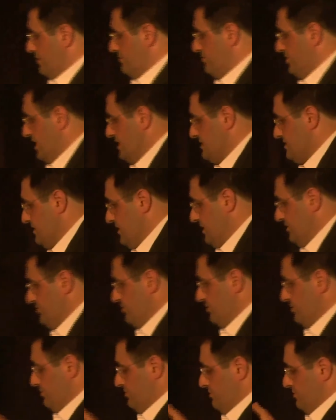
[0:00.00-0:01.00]

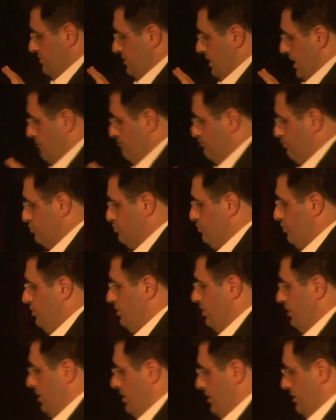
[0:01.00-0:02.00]
translated and put
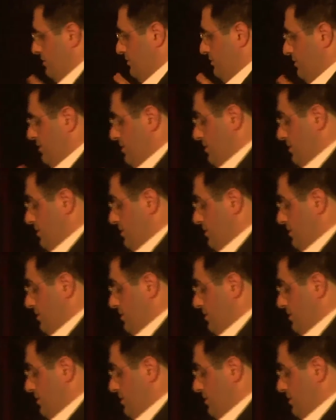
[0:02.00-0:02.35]
online,